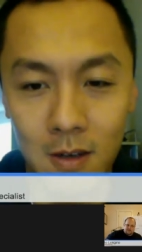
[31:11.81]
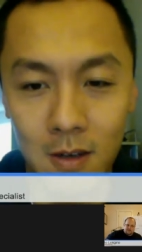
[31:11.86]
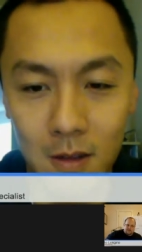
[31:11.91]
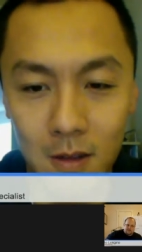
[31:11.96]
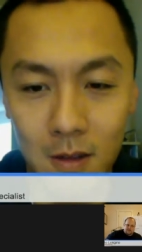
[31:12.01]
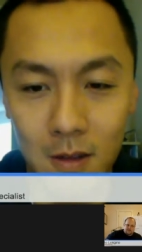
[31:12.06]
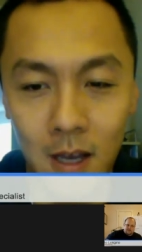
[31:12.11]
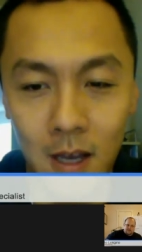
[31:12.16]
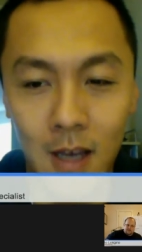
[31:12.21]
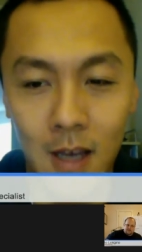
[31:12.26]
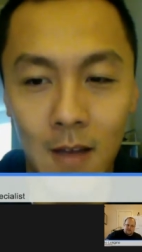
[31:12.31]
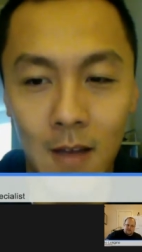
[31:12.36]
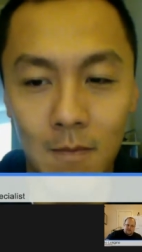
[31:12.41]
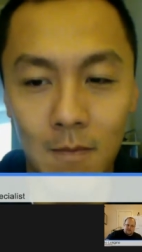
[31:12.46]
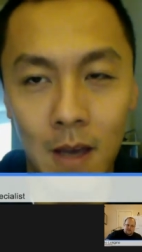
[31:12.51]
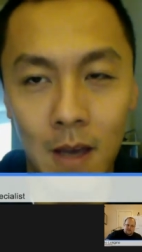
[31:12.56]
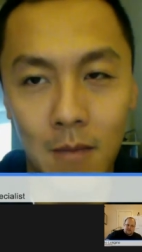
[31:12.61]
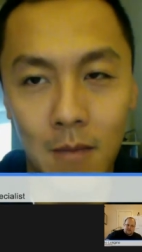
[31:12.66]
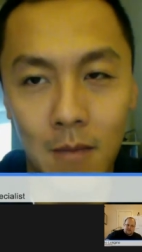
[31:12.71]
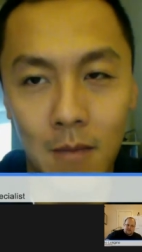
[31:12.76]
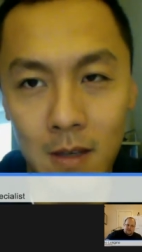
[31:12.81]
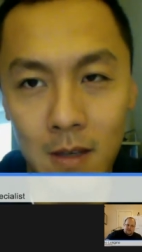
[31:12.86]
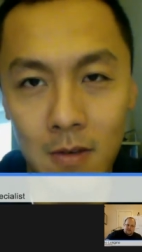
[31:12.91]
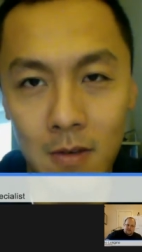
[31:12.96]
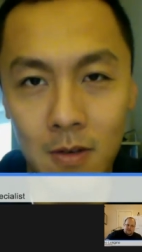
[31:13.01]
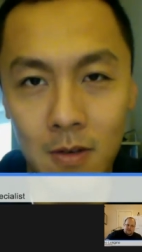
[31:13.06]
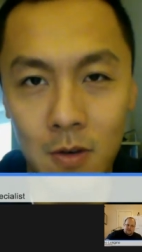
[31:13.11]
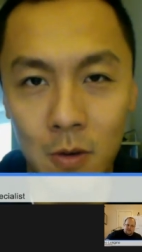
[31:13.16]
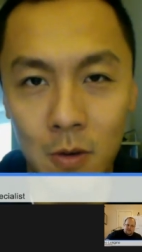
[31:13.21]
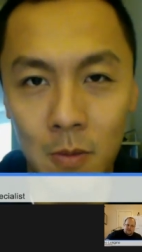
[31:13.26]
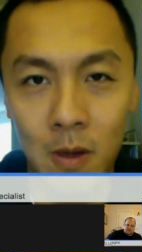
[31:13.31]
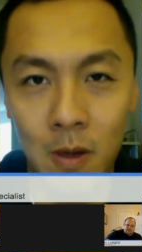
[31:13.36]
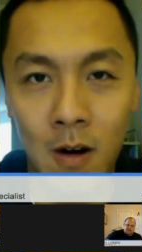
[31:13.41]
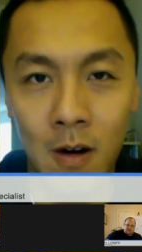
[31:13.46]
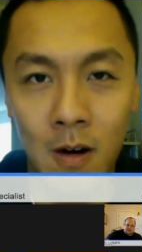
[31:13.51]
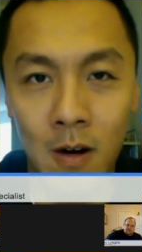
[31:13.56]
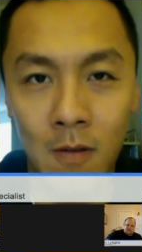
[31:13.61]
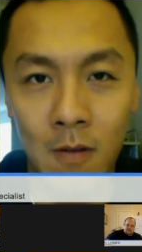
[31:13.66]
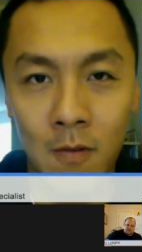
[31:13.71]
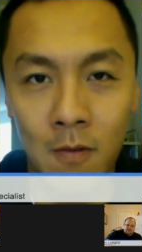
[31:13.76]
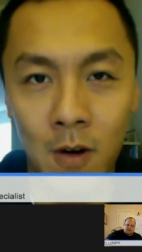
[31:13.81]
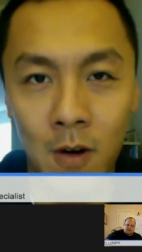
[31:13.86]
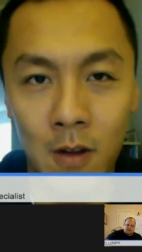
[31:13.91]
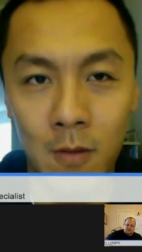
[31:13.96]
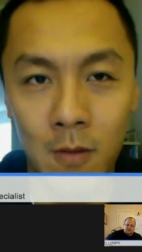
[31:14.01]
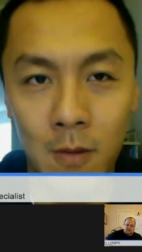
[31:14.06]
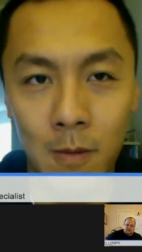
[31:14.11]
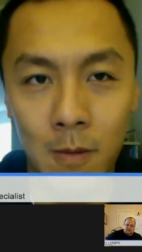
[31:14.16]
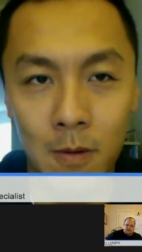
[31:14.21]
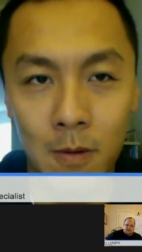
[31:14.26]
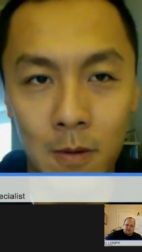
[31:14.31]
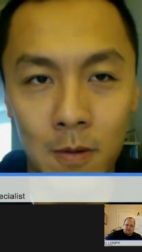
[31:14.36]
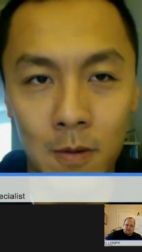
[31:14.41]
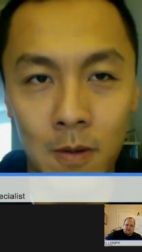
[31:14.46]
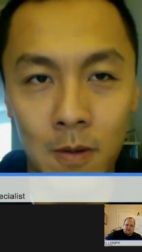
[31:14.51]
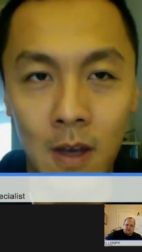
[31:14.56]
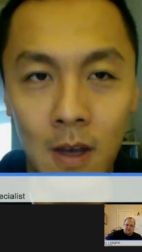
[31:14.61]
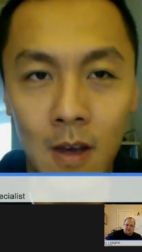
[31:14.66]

So like it makes it extremely hard for other people